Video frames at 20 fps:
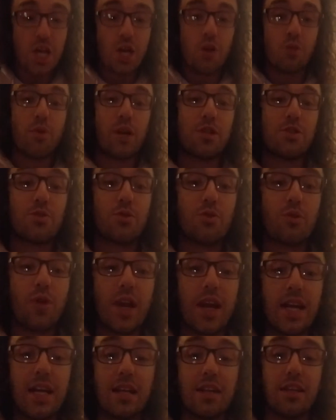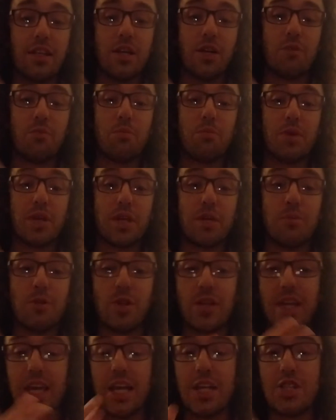retrograde,
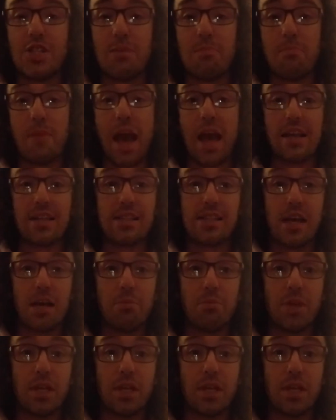communication backs up.